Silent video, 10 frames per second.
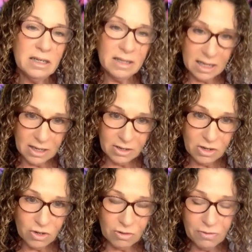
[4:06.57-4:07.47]
than
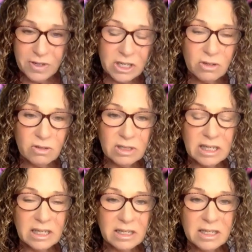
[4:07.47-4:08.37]
your physical
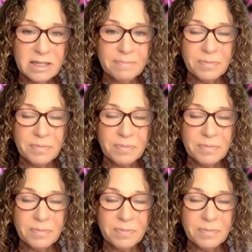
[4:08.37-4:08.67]
needs.